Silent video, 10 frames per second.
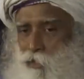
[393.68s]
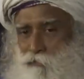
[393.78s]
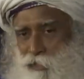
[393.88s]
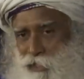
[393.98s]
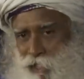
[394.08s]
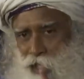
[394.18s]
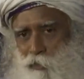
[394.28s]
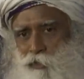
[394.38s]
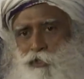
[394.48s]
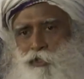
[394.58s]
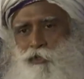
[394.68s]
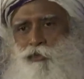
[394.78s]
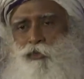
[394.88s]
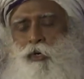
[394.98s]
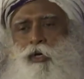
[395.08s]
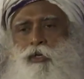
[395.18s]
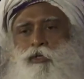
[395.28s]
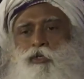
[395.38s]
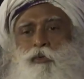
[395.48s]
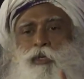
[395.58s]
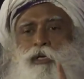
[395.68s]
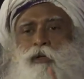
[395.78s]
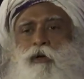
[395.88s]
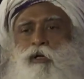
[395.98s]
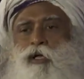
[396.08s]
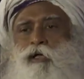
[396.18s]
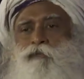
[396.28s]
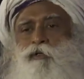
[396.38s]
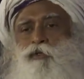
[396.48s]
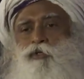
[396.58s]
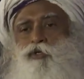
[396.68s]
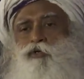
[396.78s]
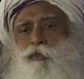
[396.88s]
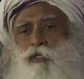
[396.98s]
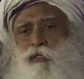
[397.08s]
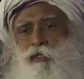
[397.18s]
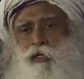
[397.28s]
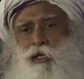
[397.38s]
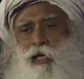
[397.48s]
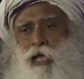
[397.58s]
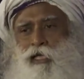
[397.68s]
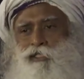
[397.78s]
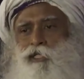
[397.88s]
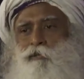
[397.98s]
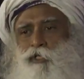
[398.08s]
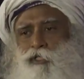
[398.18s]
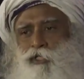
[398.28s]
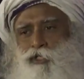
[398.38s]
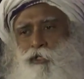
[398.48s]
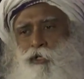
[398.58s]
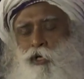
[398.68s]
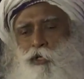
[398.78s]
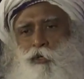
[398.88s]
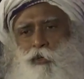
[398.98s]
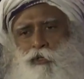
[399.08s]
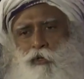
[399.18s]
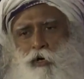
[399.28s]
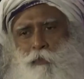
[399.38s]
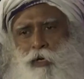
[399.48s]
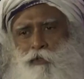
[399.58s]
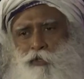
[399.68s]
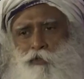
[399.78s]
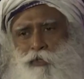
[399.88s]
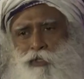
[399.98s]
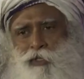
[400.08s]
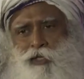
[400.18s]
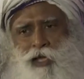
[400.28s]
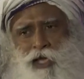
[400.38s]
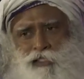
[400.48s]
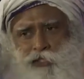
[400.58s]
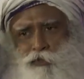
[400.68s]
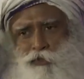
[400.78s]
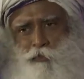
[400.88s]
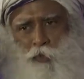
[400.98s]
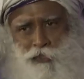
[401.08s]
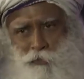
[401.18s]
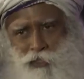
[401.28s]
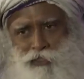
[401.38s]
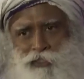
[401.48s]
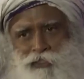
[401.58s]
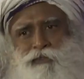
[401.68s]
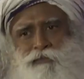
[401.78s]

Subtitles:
If this happens to you, you will not refer to human as a limitation. You will talk about human as a huge possibility.